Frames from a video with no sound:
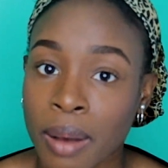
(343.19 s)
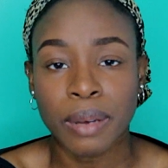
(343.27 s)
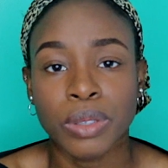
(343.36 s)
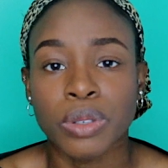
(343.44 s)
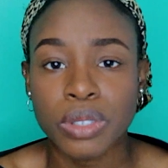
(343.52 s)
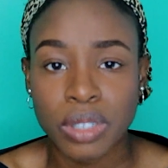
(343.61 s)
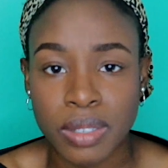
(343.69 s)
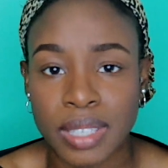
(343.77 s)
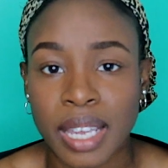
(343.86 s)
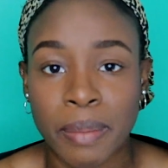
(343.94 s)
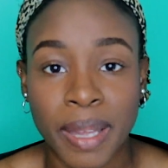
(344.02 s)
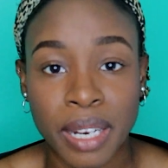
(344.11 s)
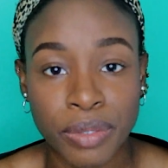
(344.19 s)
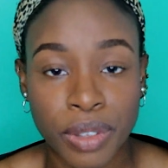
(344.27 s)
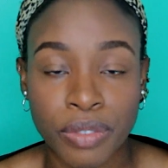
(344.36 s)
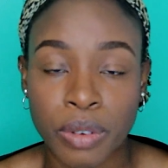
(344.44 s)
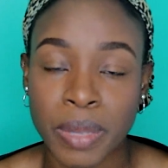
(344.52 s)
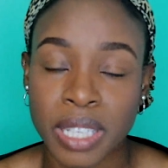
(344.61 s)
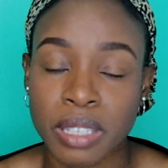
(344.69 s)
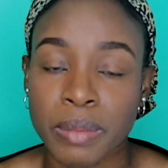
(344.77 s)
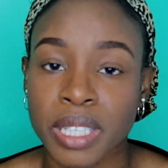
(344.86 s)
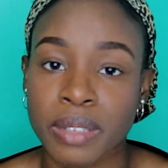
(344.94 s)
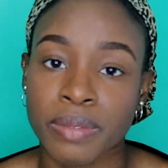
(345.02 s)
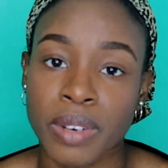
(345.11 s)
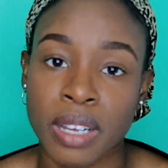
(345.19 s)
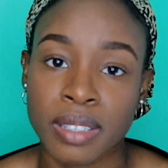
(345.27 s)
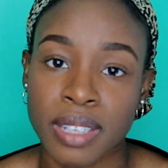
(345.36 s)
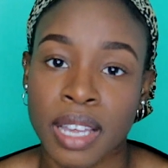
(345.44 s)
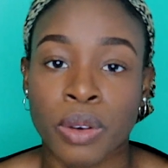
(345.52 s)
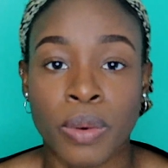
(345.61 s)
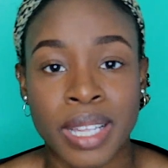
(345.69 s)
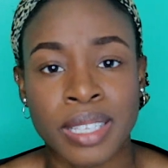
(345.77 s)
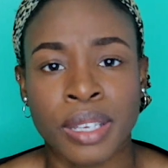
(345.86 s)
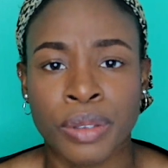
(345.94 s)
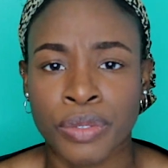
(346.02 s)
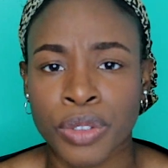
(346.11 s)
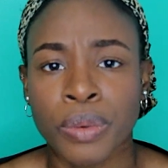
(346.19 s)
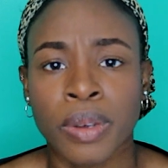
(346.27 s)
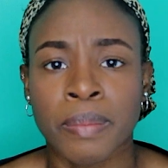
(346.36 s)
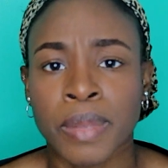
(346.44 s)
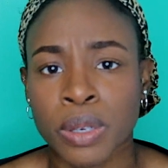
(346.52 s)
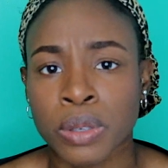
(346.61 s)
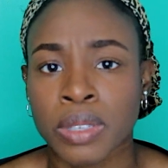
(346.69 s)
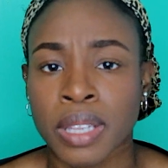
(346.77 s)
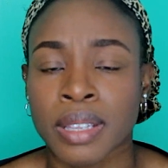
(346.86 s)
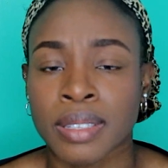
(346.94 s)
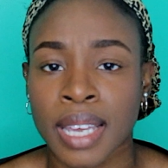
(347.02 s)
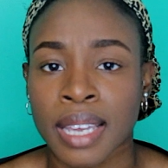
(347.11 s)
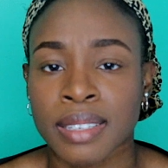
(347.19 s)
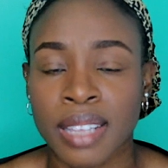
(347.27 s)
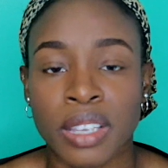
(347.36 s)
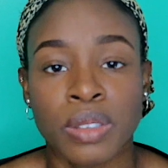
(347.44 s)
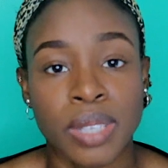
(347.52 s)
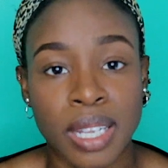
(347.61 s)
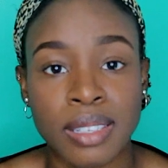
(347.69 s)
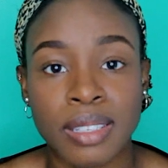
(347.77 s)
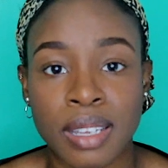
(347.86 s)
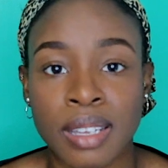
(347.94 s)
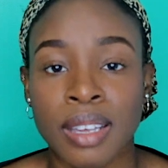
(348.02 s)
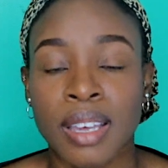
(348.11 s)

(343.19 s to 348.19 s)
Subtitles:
I would also say a benefit from intermittent fasting or eating fewer meals in the day is that you tend to